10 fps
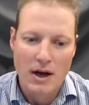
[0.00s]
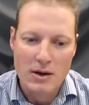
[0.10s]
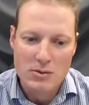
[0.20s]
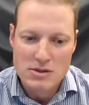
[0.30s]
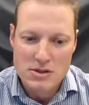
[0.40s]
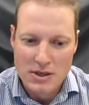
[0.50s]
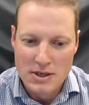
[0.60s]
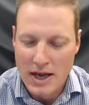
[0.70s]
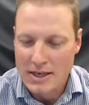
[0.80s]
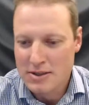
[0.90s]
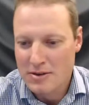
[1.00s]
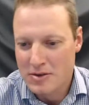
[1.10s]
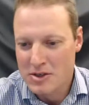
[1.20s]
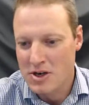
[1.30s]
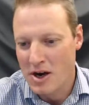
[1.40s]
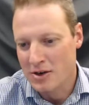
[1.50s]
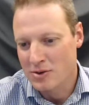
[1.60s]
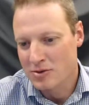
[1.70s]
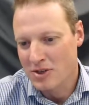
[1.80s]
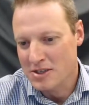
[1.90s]
was actually the first guy who
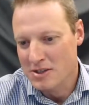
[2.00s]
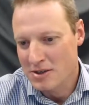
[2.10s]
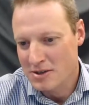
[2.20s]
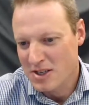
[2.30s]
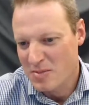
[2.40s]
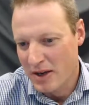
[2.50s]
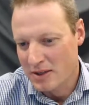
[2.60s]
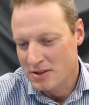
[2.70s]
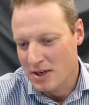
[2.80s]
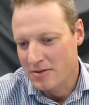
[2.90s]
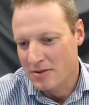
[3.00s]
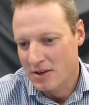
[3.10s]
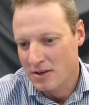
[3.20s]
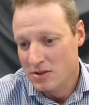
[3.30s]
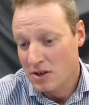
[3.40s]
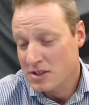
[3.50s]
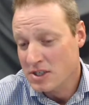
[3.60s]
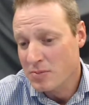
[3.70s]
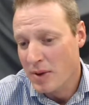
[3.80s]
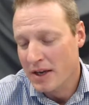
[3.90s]
tested Receipt Bank in South Africa. So
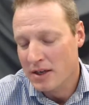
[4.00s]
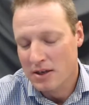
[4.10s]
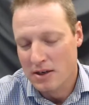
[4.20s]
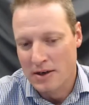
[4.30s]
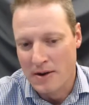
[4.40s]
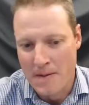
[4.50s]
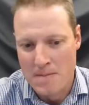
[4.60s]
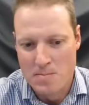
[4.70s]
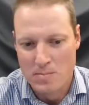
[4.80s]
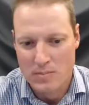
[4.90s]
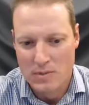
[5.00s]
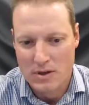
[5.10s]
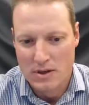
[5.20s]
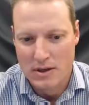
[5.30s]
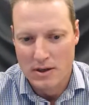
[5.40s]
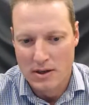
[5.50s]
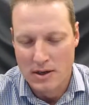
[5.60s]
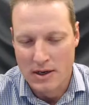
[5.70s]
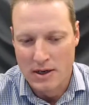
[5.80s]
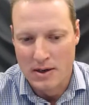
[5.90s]
Receipt Bank, it's
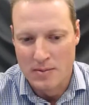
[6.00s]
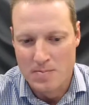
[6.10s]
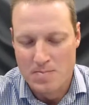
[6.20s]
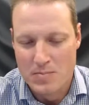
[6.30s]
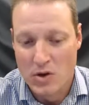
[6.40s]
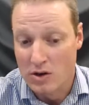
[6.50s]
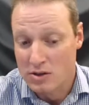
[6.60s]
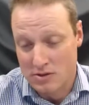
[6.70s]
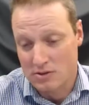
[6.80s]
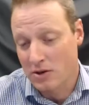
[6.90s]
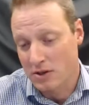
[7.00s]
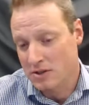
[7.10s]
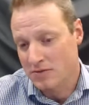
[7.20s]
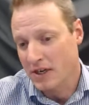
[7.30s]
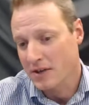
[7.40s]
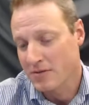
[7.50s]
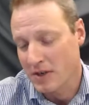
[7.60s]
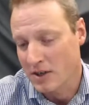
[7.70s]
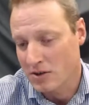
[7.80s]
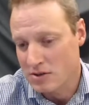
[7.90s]
a very,
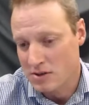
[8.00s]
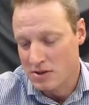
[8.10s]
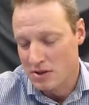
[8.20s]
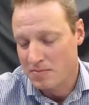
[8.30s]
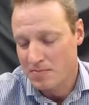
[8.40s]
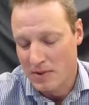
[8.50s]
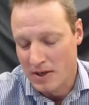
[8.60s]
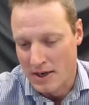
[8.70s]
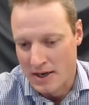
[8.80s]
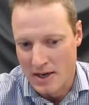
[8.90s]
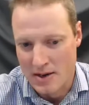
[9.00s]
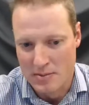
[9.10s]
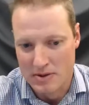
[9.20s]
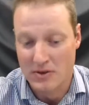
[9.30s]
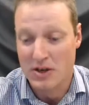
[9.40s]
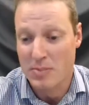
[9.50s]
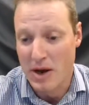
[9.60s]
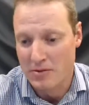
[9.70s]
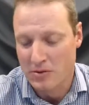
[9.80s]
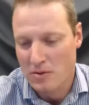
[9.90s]
very good system. It's very
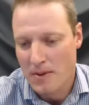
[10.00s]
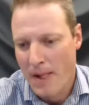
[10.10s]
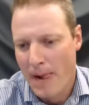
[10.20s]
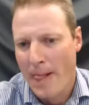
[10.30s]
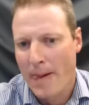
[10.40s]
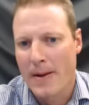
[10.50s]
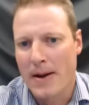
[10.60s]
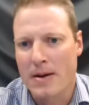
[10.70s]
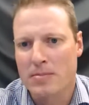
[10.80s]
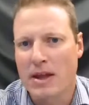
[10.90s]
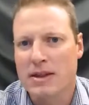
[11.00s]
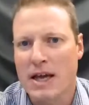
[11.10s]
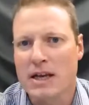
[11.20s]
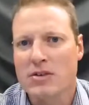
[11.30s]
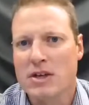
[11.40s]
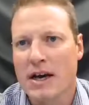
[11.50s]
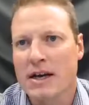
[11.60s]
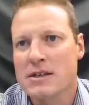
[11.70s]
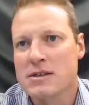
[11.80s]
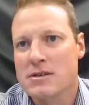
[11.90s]
powerful. At the end of the
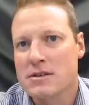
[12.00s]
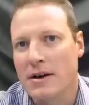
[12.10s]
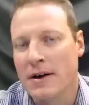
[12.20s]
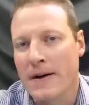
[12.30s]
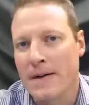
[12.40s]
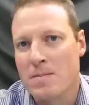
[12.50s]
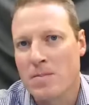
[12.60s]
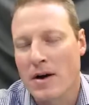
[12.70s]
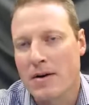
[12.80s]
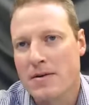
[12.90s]
day, from